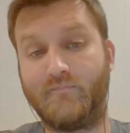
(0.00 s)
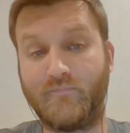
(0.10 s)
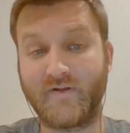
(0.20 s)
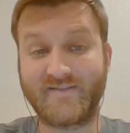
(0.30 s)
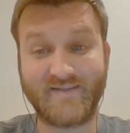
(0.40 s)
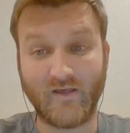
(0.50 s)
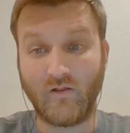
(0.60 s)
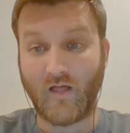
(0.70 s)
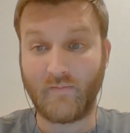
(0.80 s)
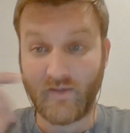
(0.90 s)
But
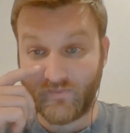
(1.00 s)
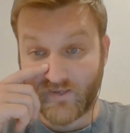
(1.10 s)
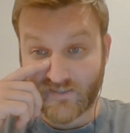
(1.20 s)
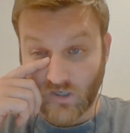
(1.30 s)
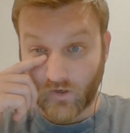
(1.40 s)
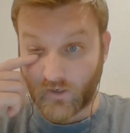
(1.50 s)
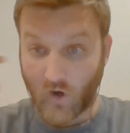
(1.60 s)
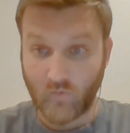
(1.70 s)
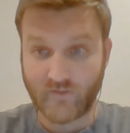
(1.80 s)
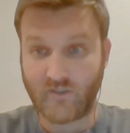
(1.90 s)
still, I mean, they started
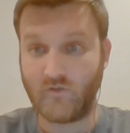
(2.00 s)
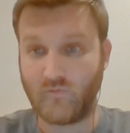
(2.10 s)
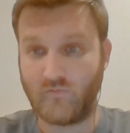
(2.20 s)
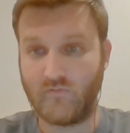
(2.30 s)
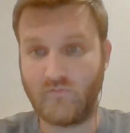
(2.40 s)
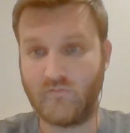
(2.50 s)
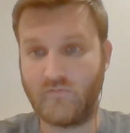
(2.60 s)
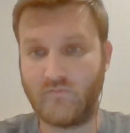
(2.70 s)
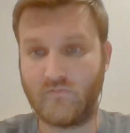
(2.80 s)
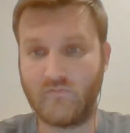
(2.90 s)
0-2,
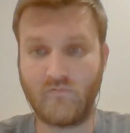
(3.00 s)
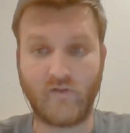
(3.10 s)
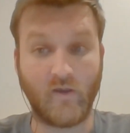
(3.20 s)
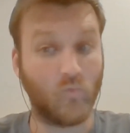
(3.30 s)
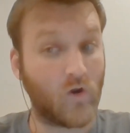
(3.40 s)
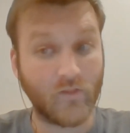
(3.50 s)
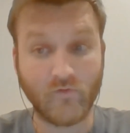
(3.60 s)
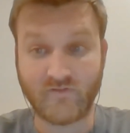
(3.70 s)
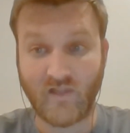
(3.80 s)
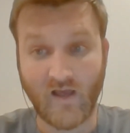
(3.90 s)
and one of
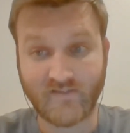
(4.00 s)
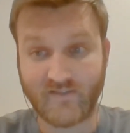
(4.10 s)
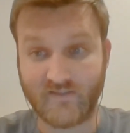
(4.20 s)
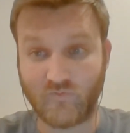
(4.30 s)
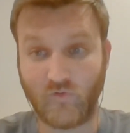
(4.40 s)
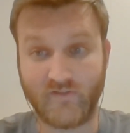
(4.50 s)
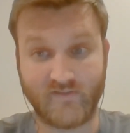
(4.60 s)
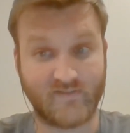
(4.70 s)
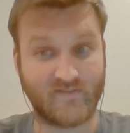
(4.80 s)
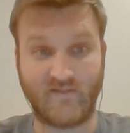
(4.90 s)
those losses
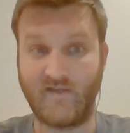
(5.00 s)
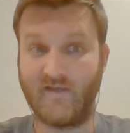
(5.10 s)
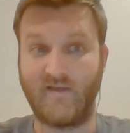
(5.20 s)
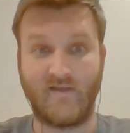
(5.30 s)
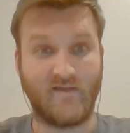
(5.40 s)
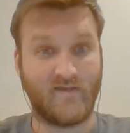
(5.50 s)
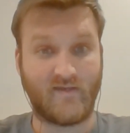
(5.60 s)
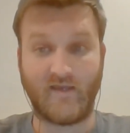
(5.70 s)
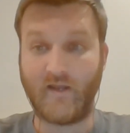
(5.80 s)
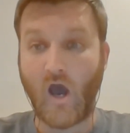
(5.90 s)
was
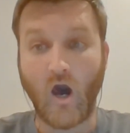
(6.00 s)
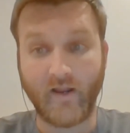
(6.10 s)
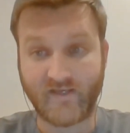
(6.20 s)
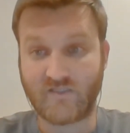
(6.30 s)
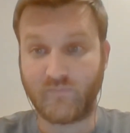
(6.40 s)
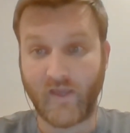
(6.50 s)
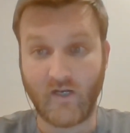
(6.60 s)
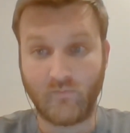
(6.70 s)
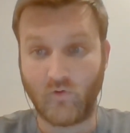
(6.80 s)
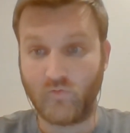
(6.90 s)
an
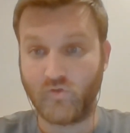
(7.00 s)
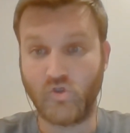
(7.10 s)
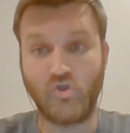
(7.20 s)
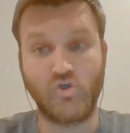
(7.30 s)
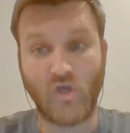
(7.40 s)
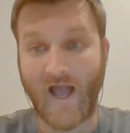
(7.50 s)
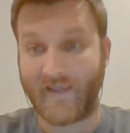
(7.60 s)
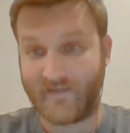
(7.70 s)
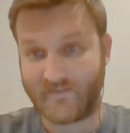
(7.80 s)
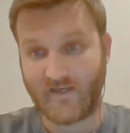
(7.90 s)
unexplainable giant